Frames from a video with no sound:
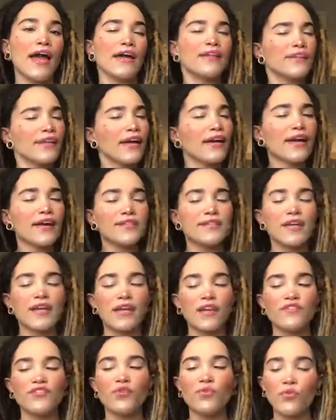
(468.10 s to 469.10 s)
And like I
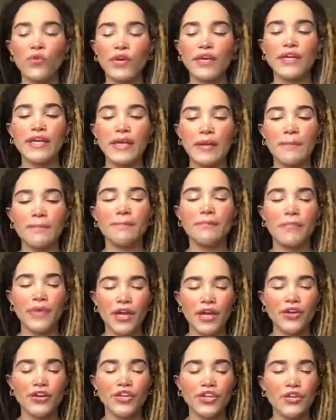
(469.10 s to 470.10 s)
said, if you want to get
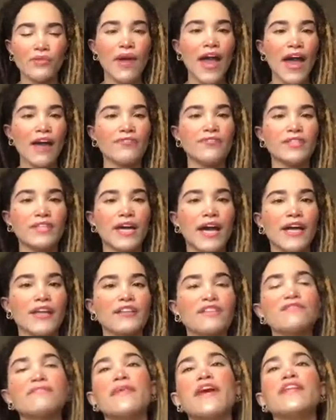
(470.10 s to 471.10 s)
better, you have to
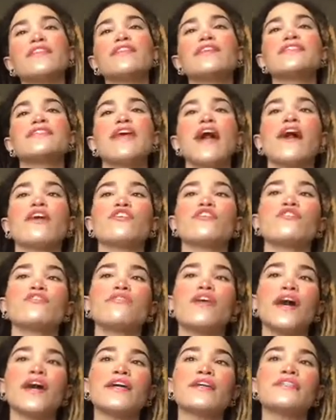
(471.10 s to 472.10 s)
kind of make the
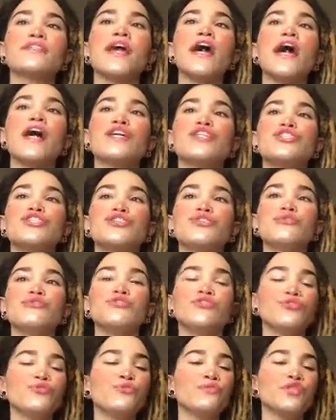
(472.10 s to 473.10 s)
sacrifice to
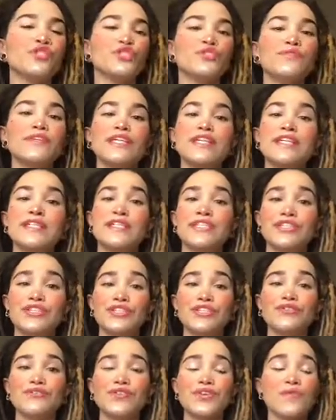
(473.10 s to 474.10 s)
do what you need to
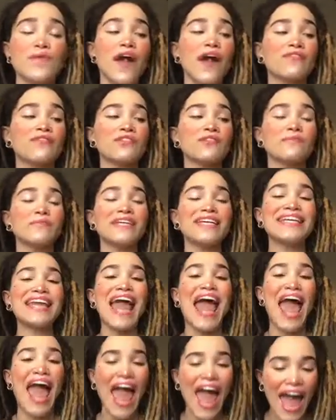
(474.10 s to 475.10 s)
do. You have to be an
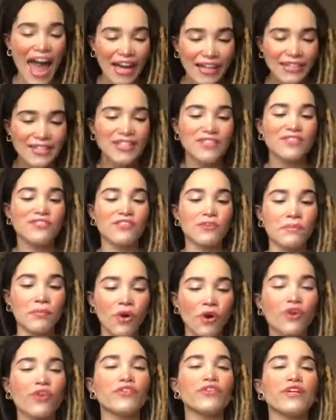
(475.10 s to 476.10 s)
active
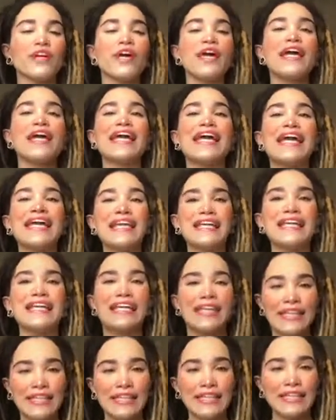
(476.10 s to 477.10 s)
part in
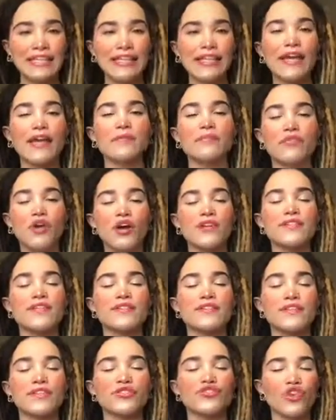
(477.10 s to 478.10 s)
healing and
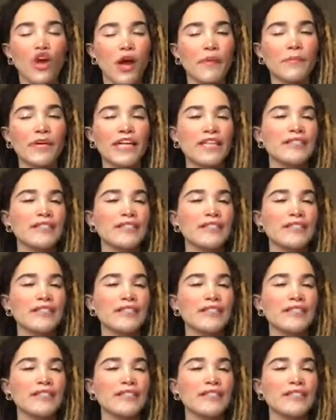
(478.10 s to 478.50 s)
processing trauma.